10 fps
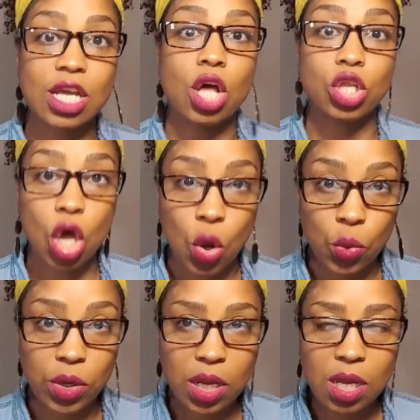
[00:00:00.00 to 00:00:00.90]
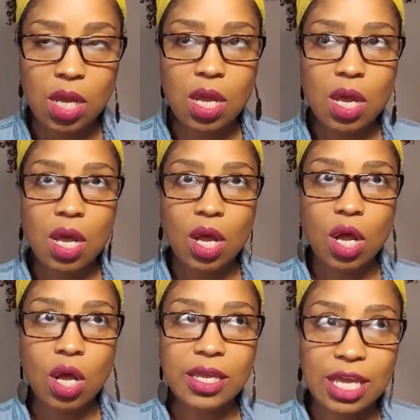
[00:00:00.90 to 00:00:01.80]
alone
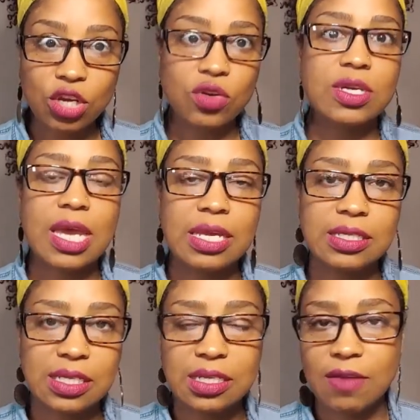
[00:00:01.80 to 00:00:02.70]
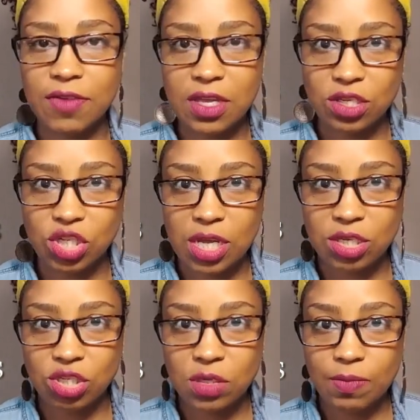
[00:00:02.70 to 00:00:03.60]
can create significant
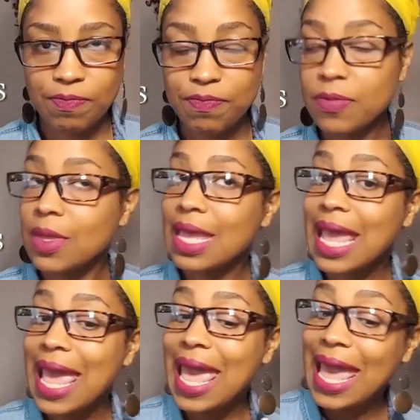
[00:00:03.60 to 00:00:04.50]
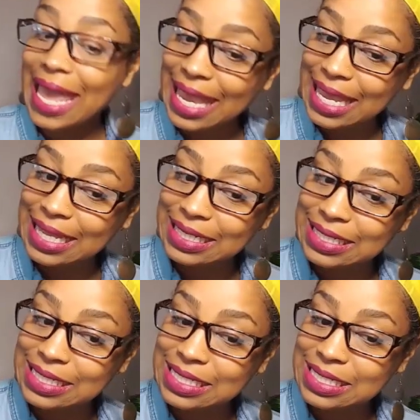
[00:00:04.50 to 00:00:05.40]
change.
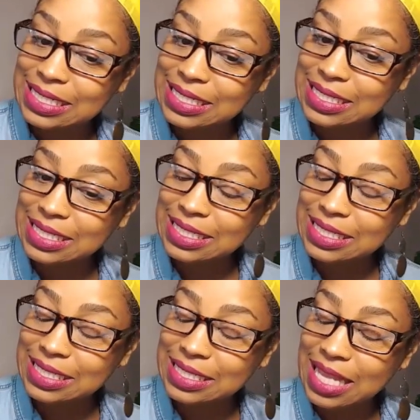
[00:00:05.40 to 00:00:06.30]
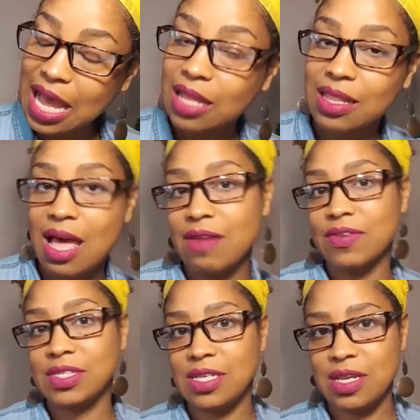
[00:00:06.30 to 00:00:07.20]
And a lot of
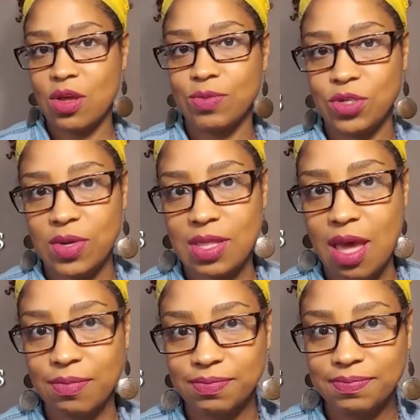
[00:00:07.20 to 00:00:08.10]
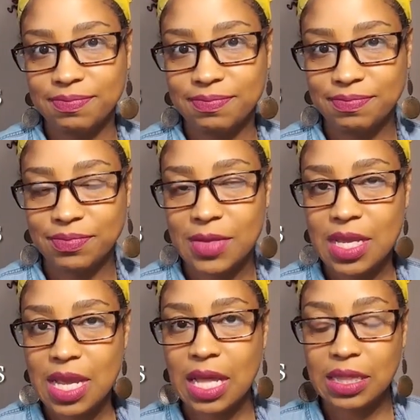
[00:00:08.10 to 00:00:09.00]
us need help doing that.
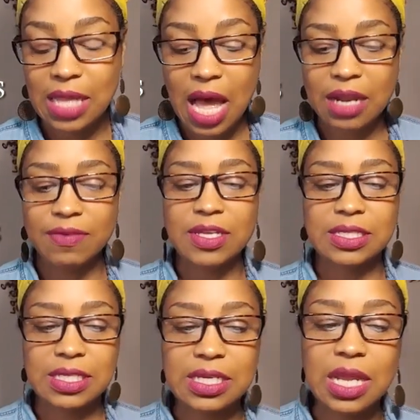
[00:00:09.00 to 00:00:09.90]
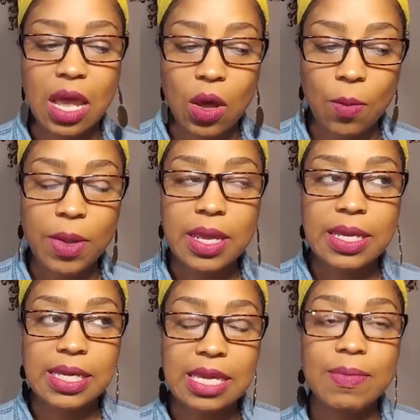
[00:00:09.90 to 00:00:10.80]
A lot of us need help
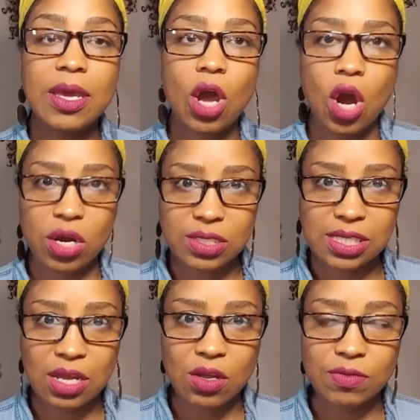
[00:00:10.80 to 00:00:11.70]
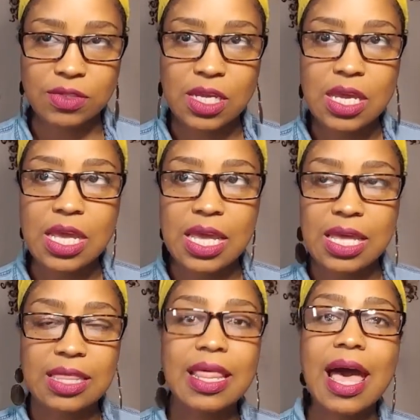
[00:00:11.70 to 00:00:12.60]
keeping ourselves
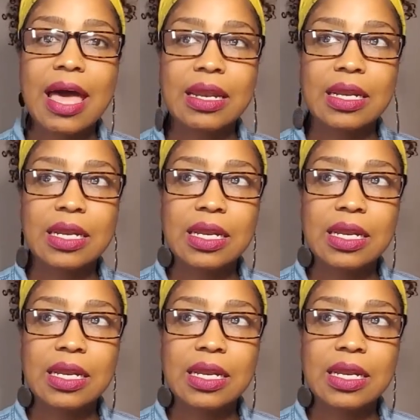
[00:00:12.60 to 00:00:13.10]
in that